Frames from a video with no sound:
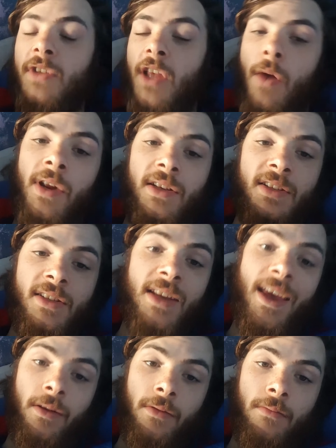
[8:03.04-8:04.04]
I went
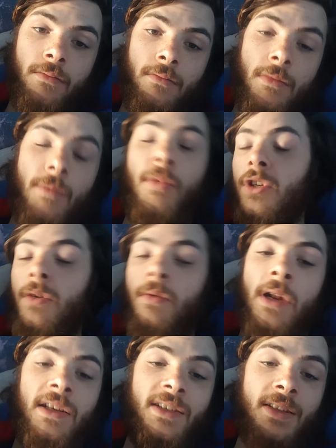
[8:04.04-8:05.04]
insane. And because I went
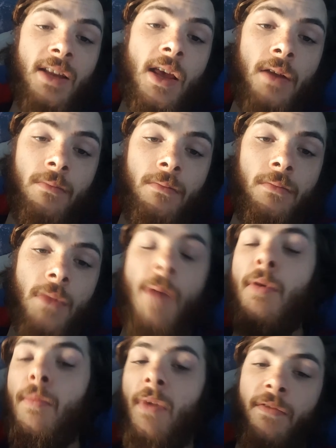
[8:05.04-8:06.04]
insane, I
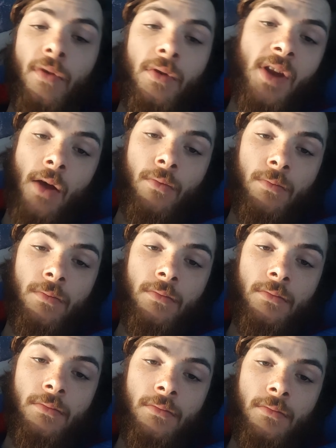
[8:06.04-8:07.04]
put my foot down.
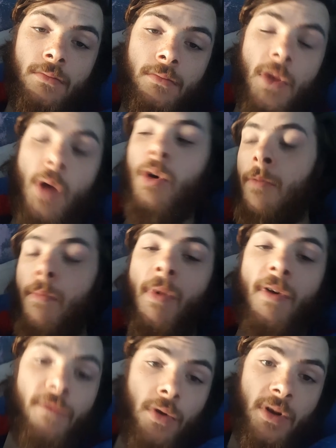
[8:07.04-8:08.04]
And when I put my
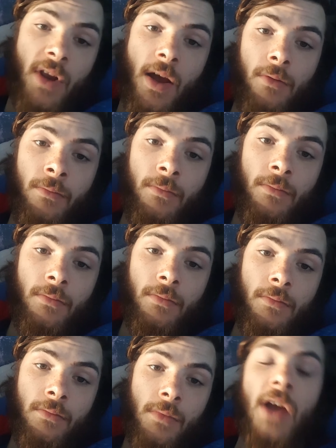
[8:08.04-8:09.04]
foot down,
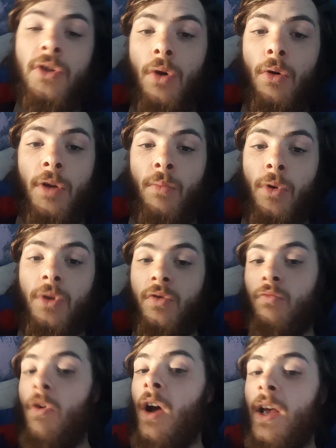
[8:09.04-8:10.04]
I told him what's
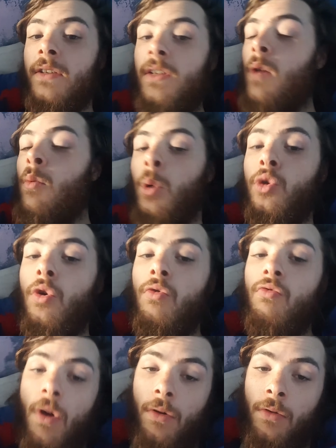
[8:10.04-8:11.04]
right and what's
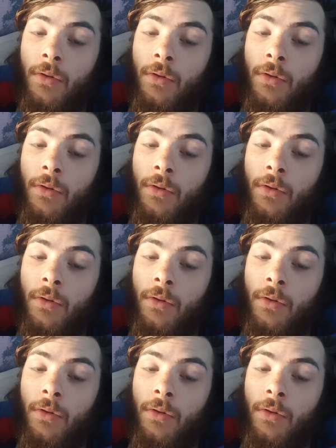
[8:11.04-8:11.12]
wrong.